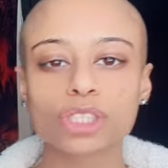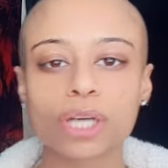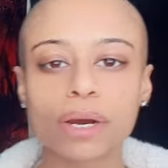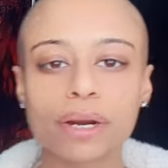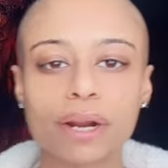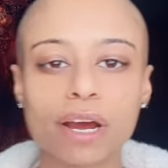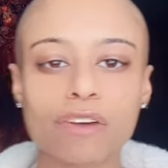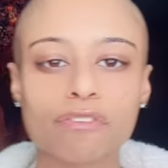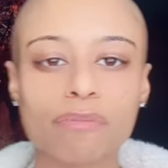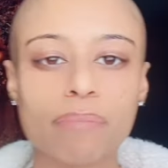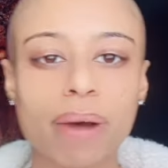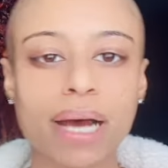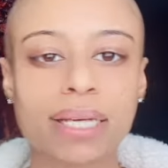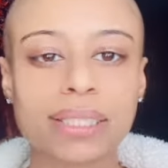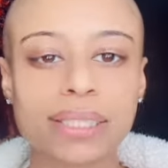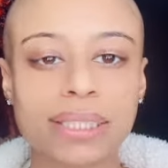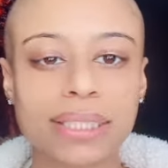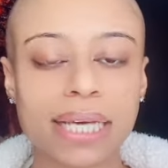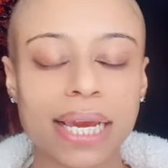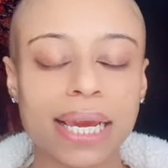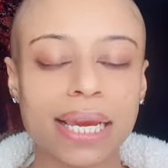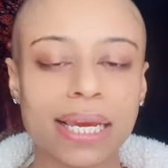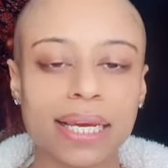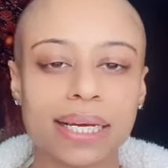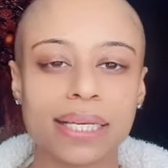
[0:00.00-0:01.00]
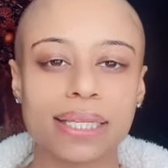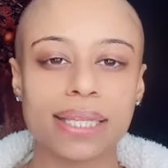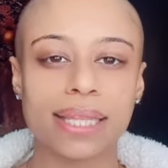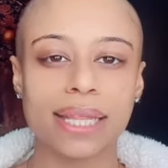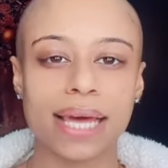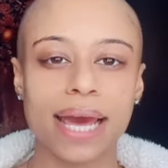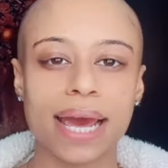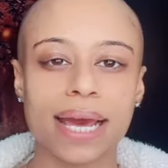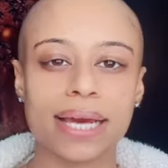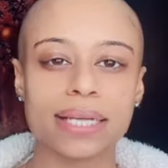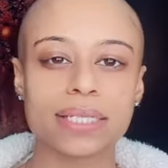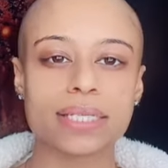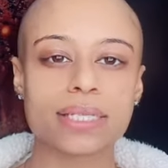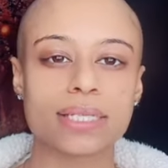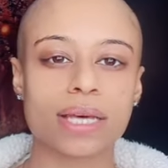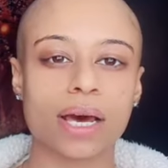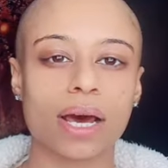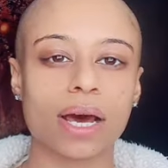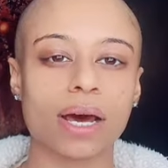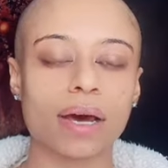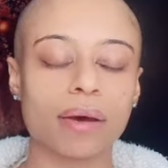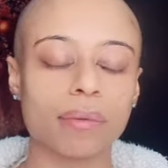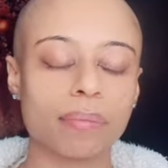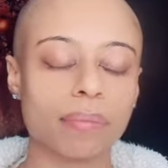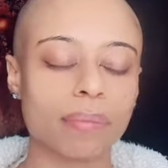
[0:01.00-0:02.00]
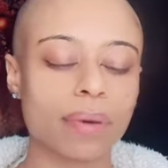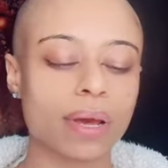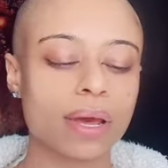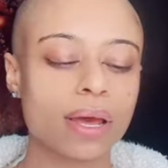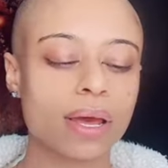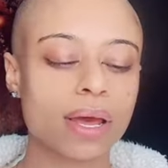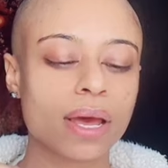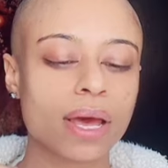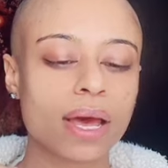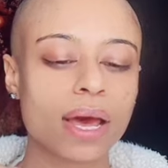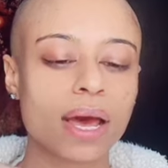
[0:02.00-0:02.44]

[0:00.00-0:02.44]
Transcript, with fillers: I'll start off by saying that um,